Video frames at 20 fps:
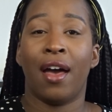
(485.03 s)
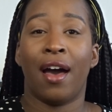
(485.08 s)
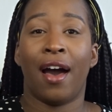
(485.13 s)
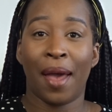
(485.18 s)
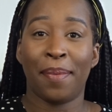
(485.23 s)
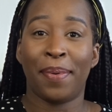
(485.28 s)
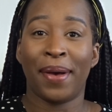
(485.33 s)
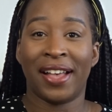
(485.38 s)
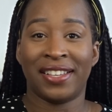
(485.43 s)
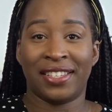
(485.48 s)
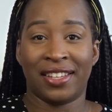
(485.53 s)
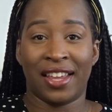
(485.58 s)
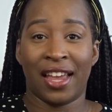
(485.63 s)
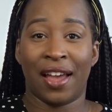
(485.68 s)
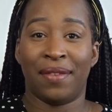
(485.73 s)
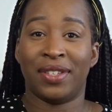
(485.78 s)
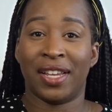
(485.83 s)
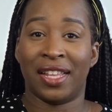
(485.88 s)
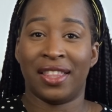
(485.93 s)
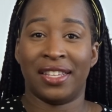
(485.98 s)
I personally
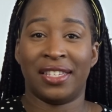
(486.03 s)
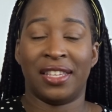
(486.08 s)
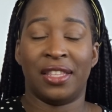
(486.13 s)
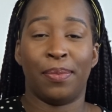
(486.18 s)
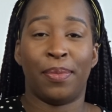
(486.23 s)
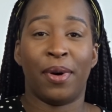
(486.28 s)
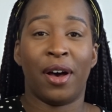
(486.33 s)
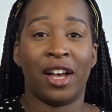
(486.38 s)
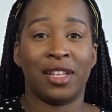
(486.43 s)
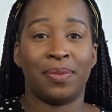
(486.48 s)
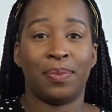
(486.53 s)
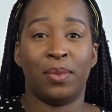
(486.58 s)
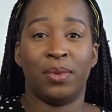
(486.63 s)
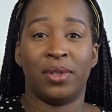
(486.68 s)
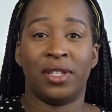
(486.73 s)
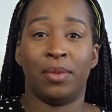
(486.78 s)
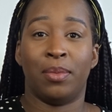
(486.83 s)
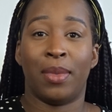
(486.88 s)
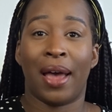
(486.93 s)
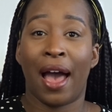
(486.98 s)
have done this in the past for
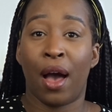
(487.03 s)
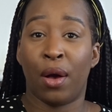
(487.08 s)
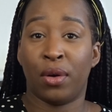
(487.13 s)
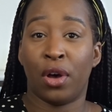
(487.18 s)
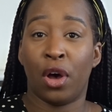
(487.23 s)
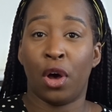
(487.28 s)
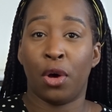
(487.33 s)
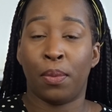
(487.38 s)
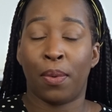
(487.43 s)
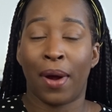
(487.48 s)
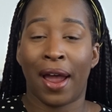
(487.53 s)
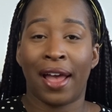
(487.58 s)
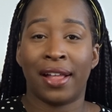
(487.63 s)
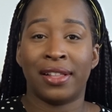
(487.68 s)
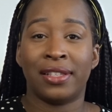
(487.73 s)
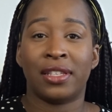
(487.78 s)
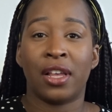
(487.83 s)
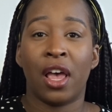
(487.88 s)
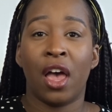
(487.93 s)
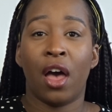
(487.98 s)
some alcohol
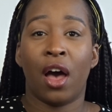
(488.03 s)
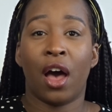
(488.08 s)
brands.